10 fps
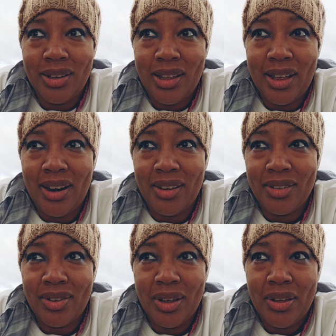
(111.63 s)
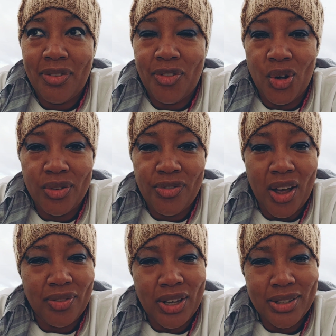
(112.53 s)
at like 4 and
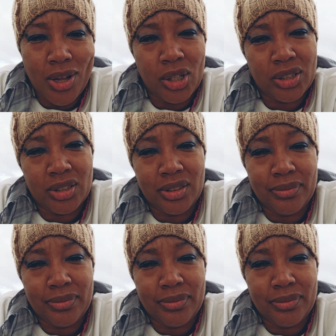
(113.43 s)
5 years old.